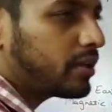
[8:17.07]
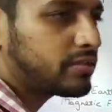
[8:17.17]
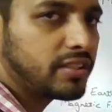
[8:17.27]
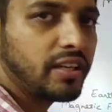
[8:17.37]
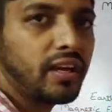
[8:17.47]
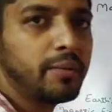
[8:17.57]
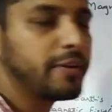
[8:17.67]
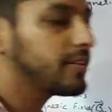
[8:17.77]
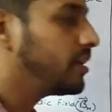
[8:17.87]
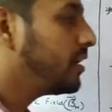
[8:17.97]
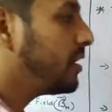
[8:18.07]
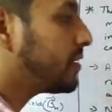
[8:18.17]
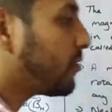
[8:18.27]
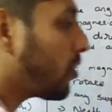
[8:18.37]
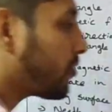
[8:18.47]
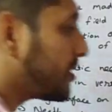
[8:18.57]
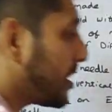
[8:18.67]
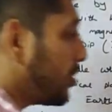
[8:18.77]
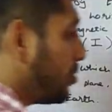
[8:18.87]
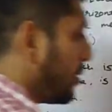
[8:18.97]
single image, then what we
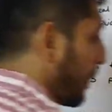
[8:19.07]
shall do?